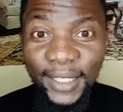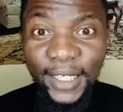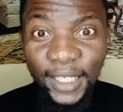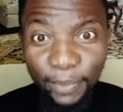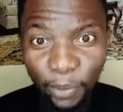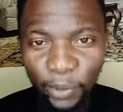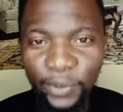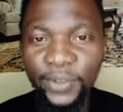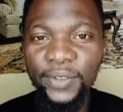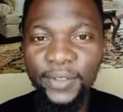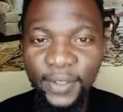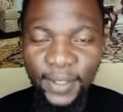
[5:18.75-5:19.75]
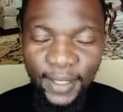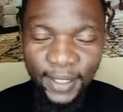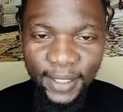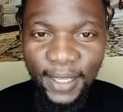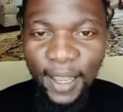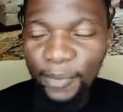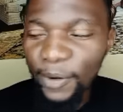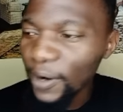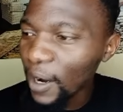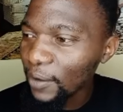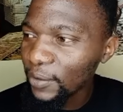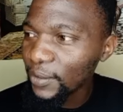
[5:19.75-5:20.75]
are from one ethnic nationality?
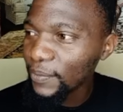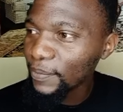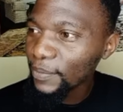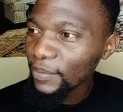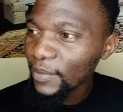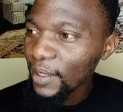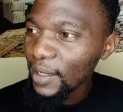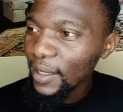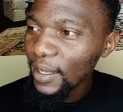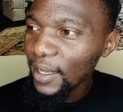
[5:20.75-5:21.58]
Wow.